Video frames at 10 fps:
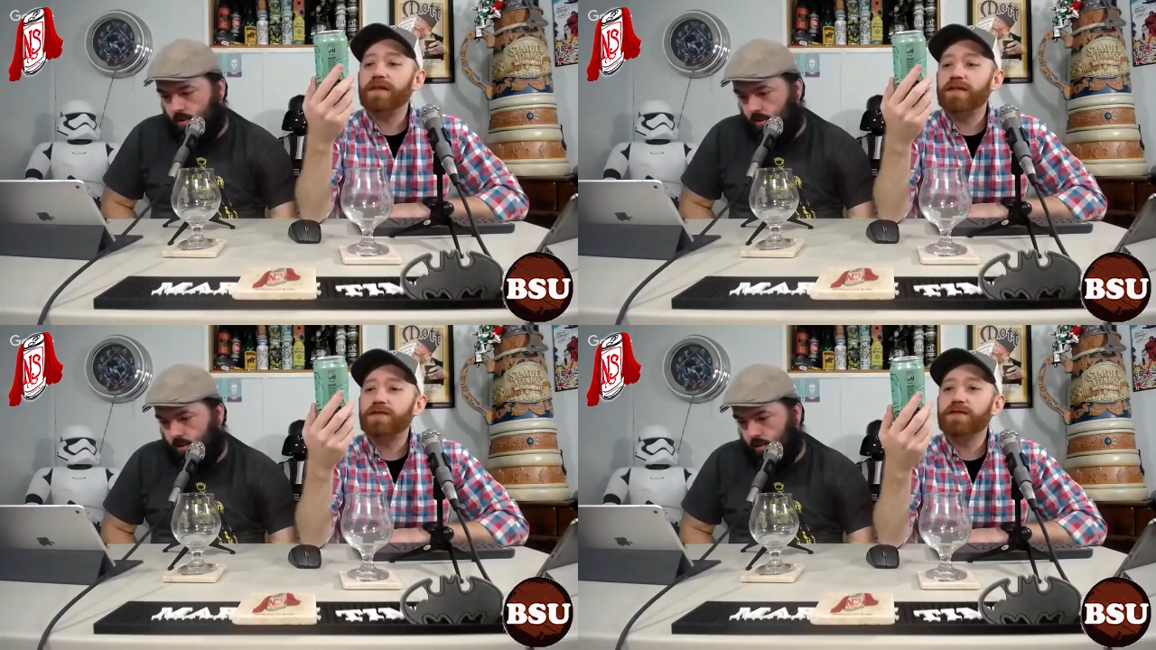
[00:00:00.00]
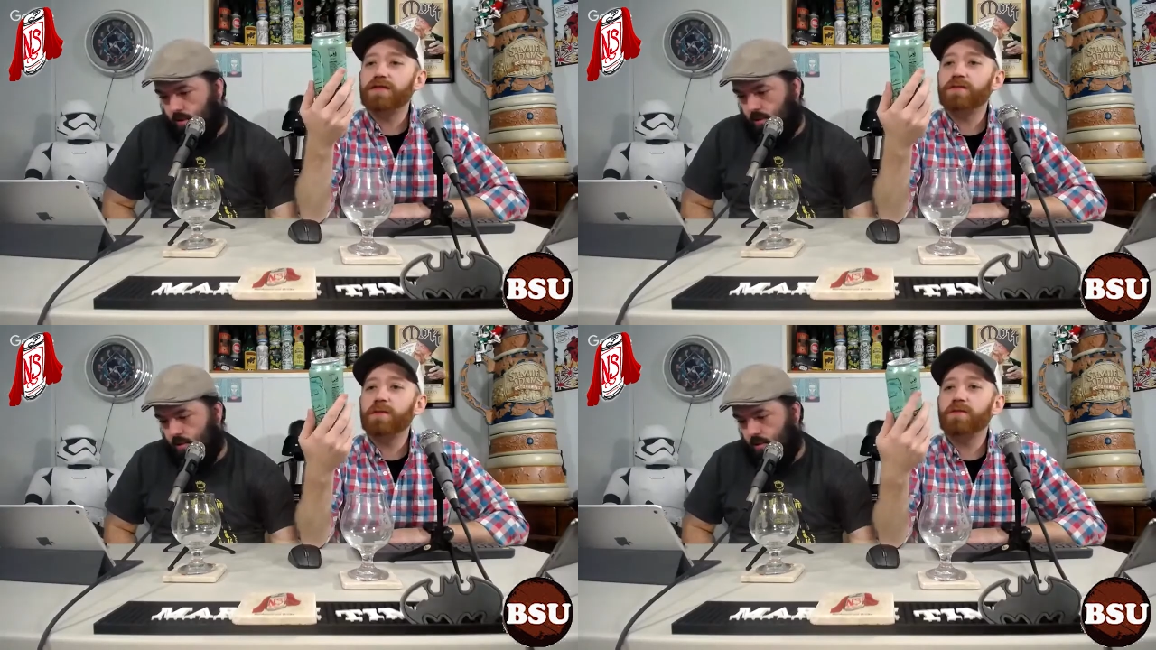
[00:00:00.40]
Speaker 1: Yeah. So this
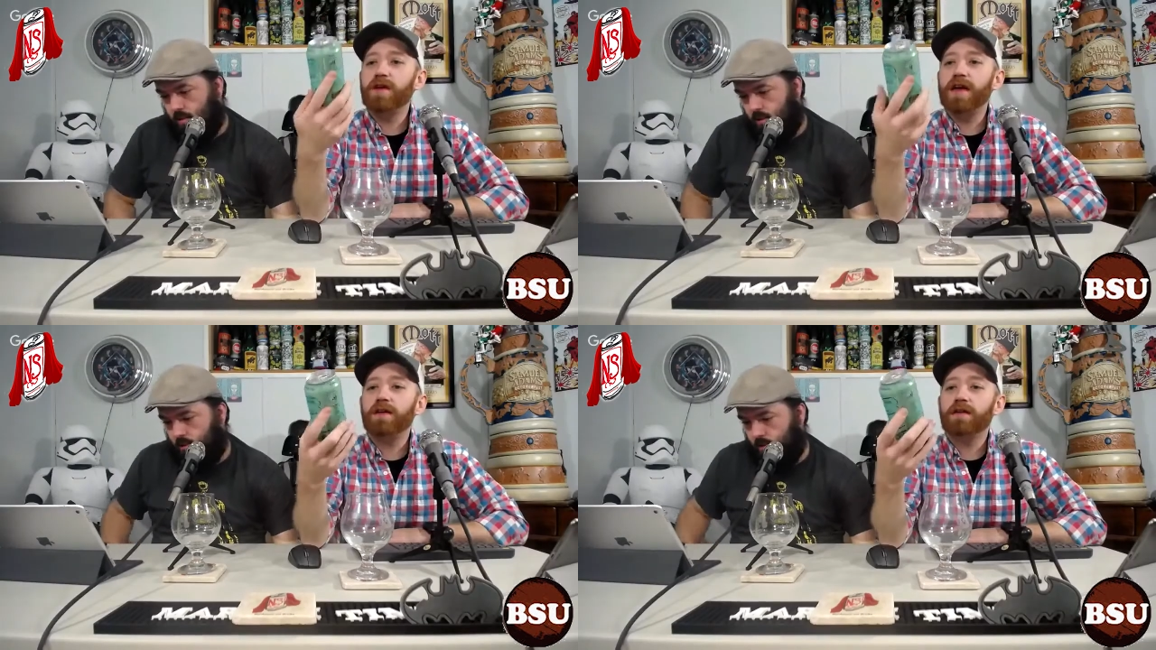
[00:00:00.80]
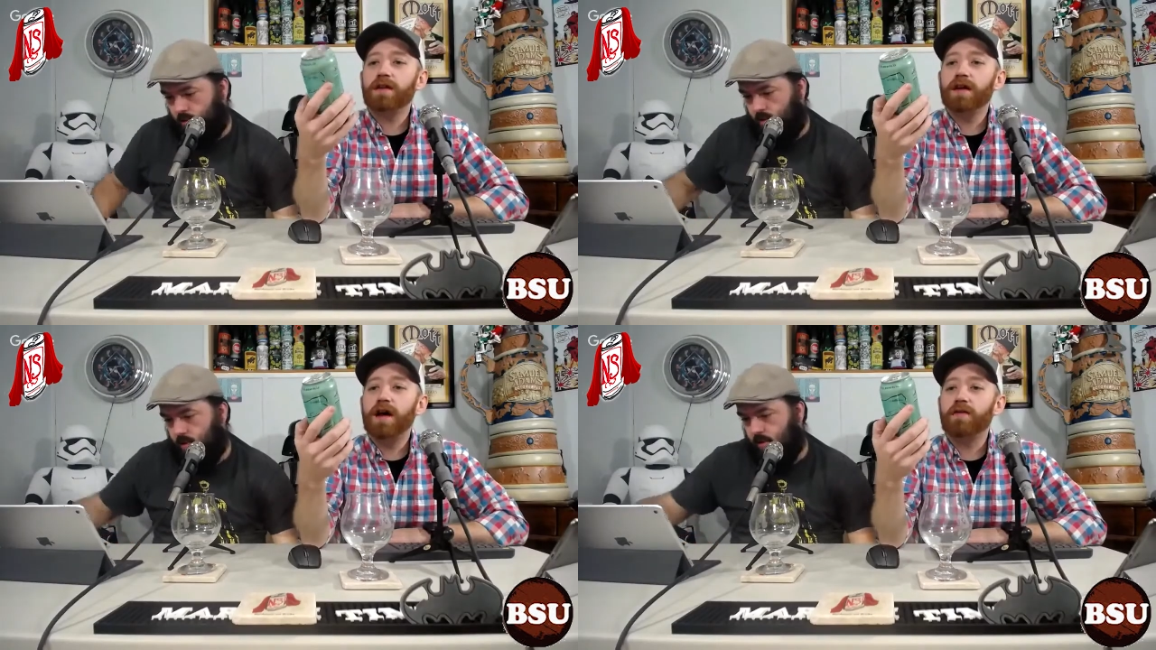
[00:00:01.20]
is from The Veil
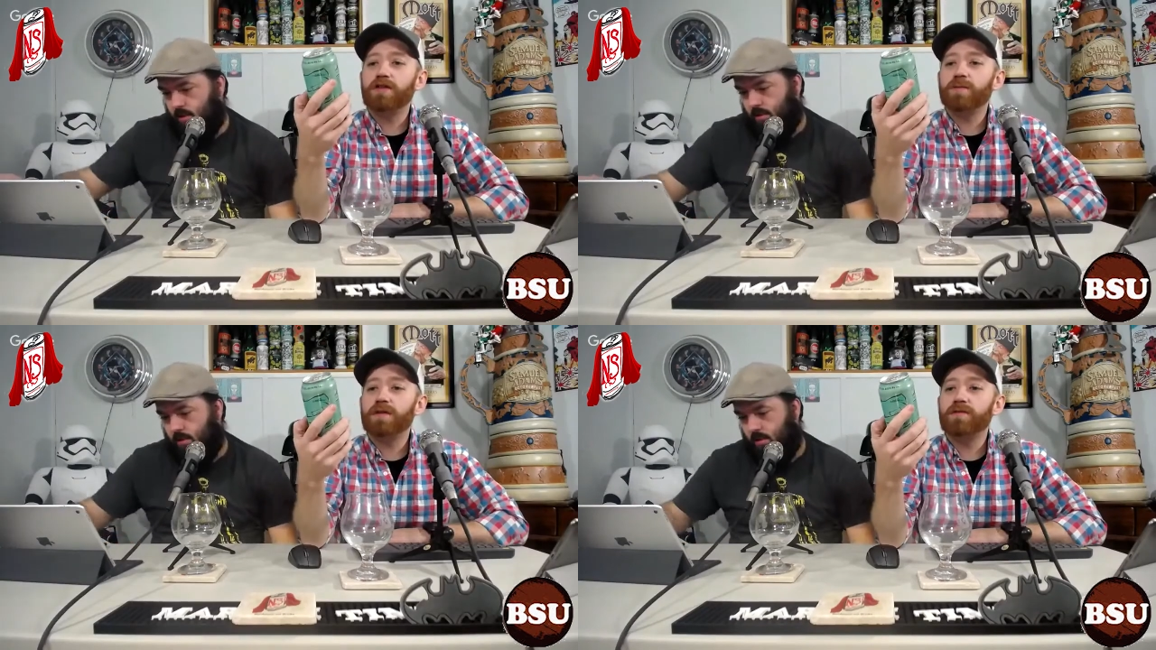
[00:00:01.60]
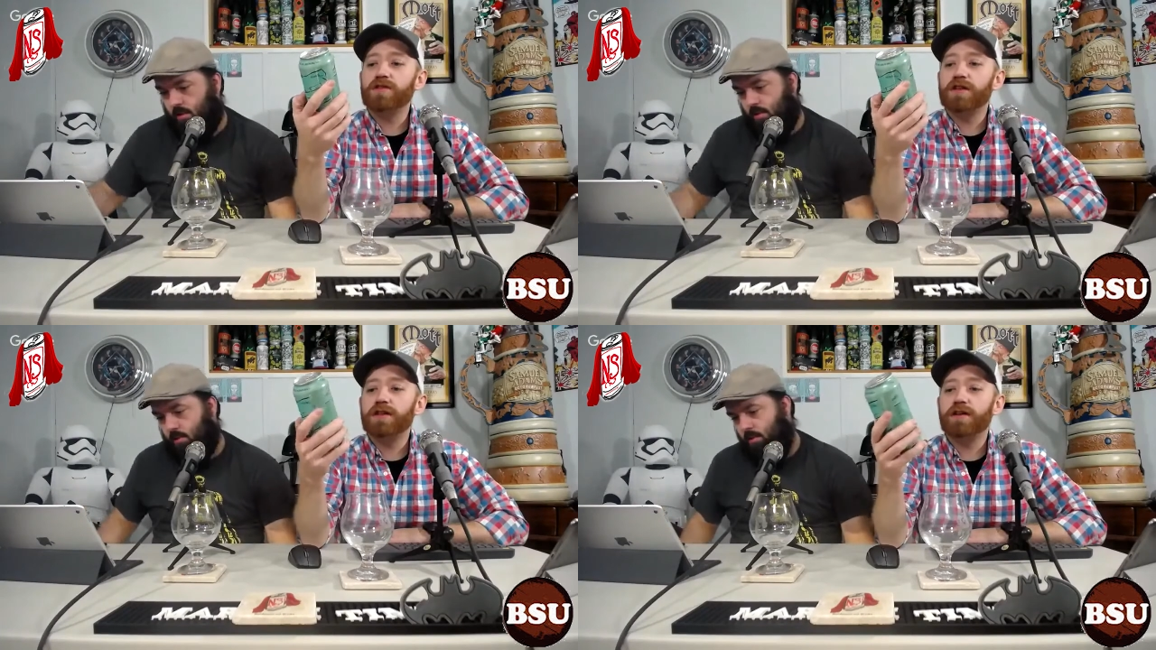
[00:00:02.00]
in Richmond,
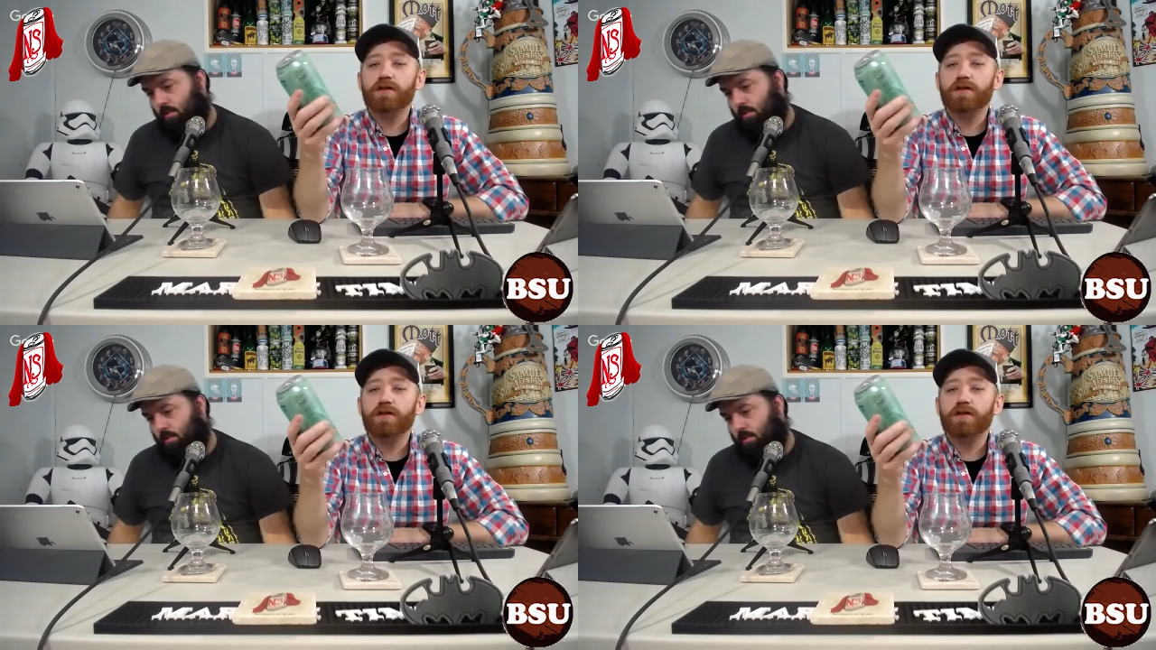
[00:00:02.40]
Virginia.